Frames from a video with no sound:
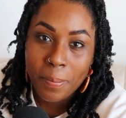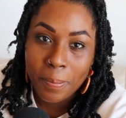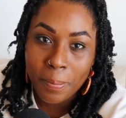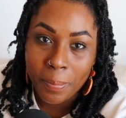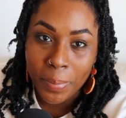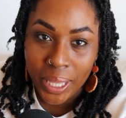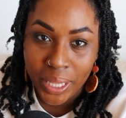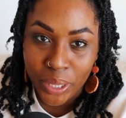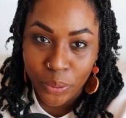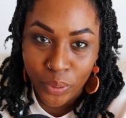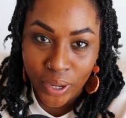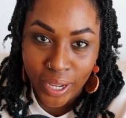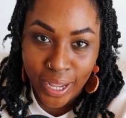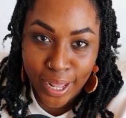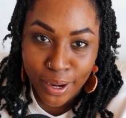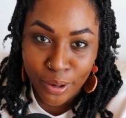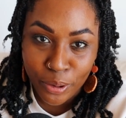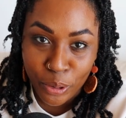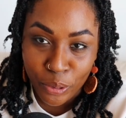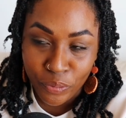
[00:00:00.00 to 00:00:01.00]
By the
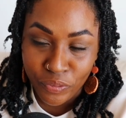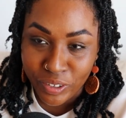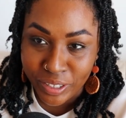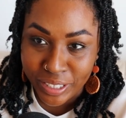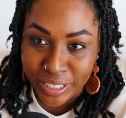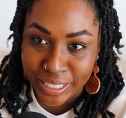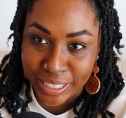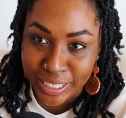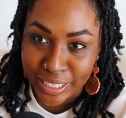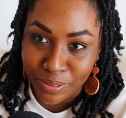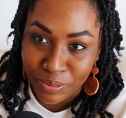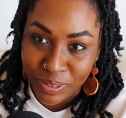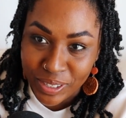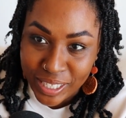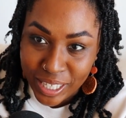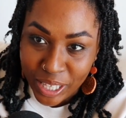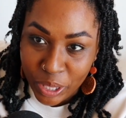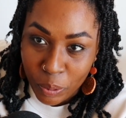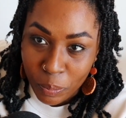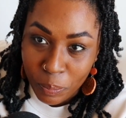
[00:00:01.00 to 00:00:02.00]
way, I don't know if you can see
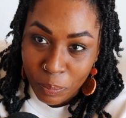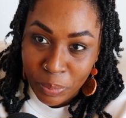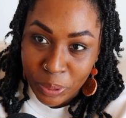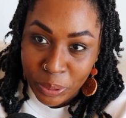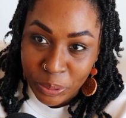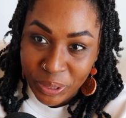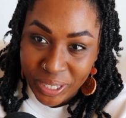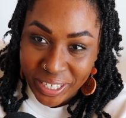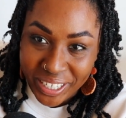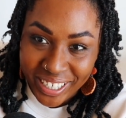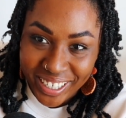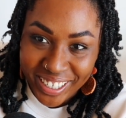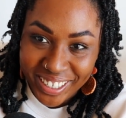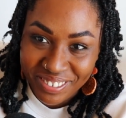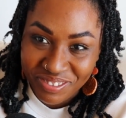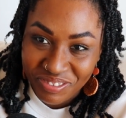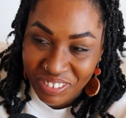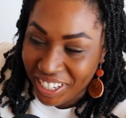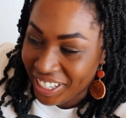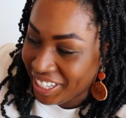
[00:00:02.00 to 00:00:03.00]
someone's little booty
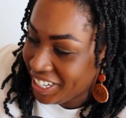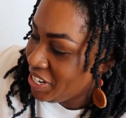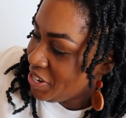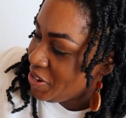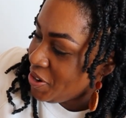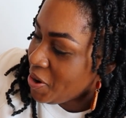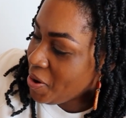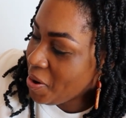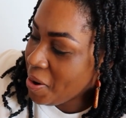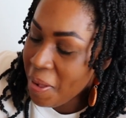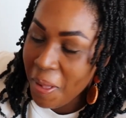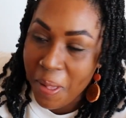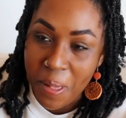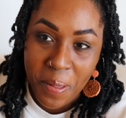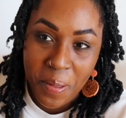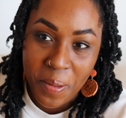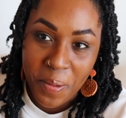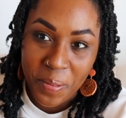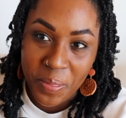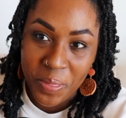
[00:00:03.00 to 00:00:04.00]
right here.
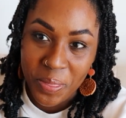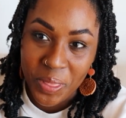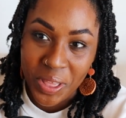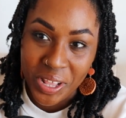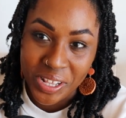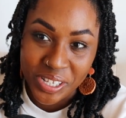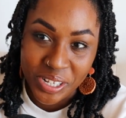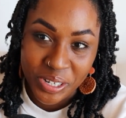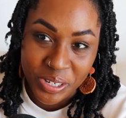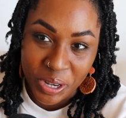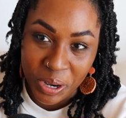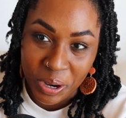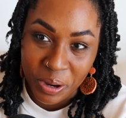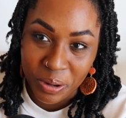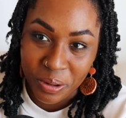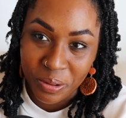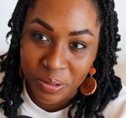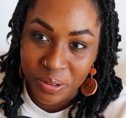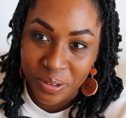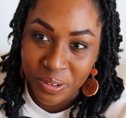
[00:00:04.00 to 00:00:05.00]
That's a
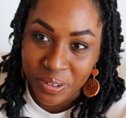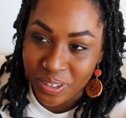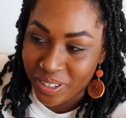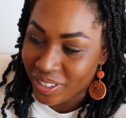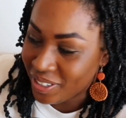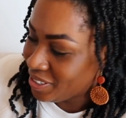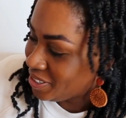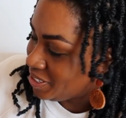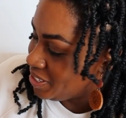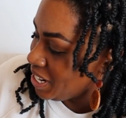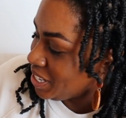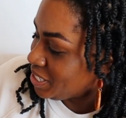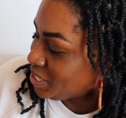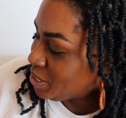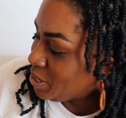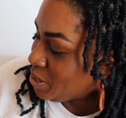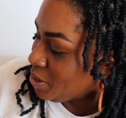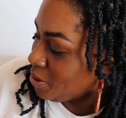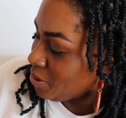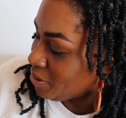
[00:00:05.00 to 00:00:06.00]
dog. That's
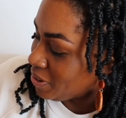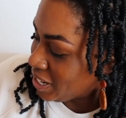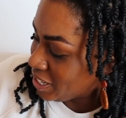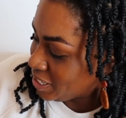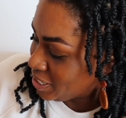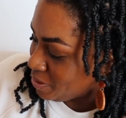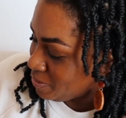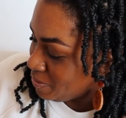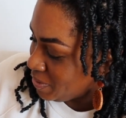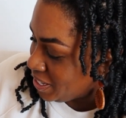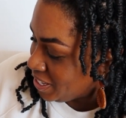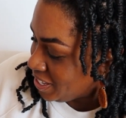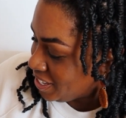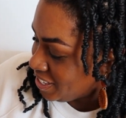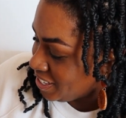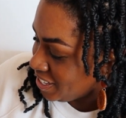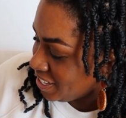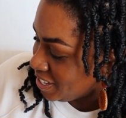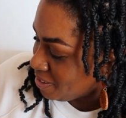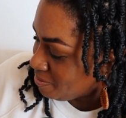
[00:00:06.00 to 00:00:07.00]
a dog next to
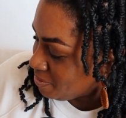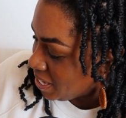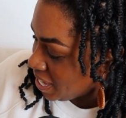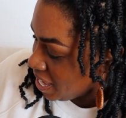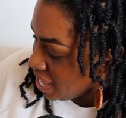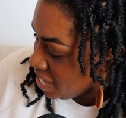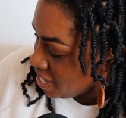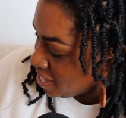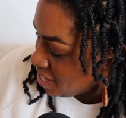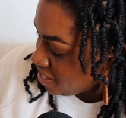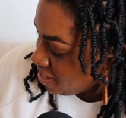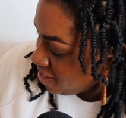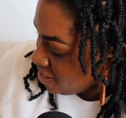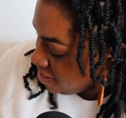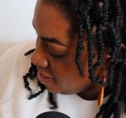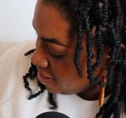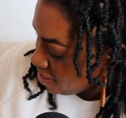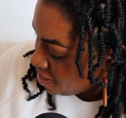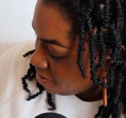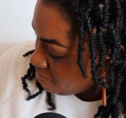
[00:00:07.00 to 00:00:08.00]
me. Come say hi.
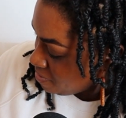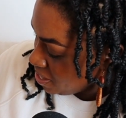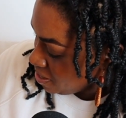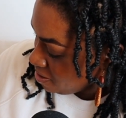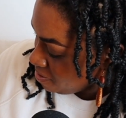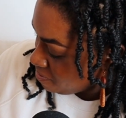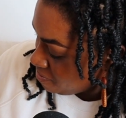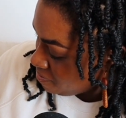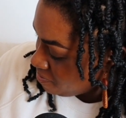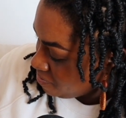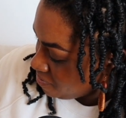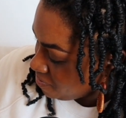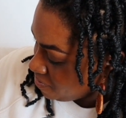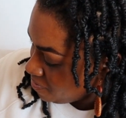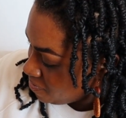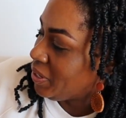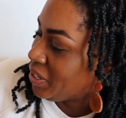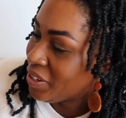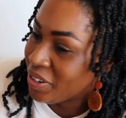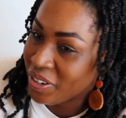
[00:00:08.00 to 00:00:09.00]
Come here.
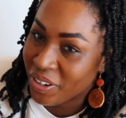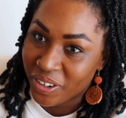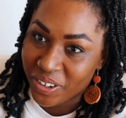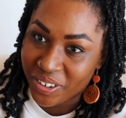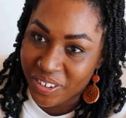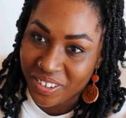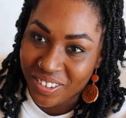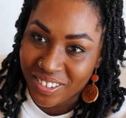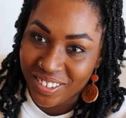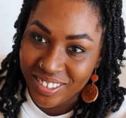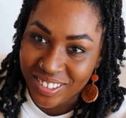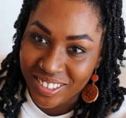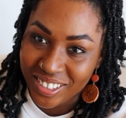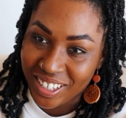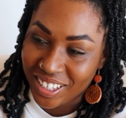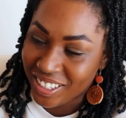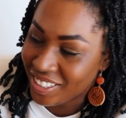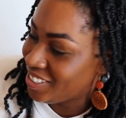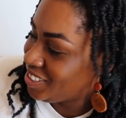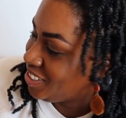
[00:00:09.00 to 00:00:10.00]
Big girl.
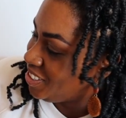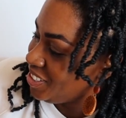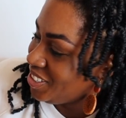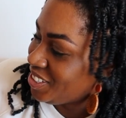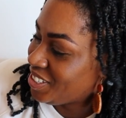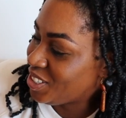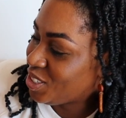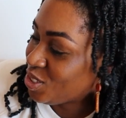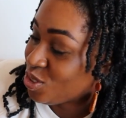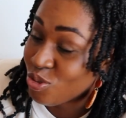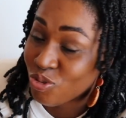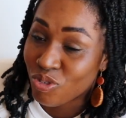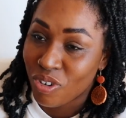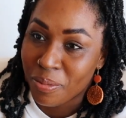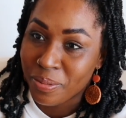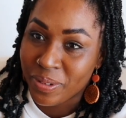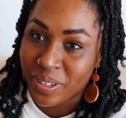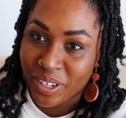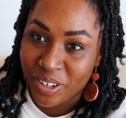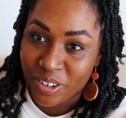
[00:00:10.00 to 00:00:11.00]
I just
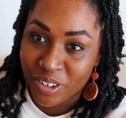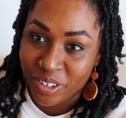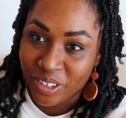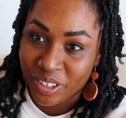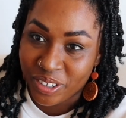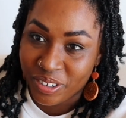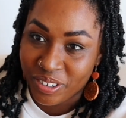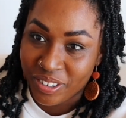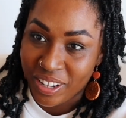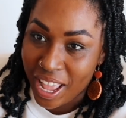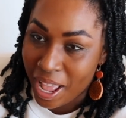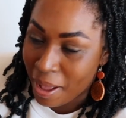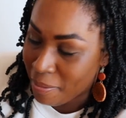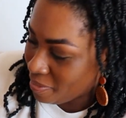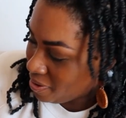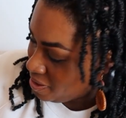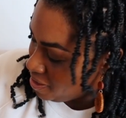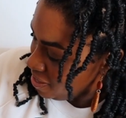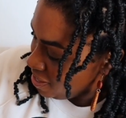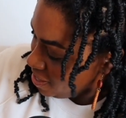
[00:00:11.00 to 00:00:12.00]
disrupted her little nap.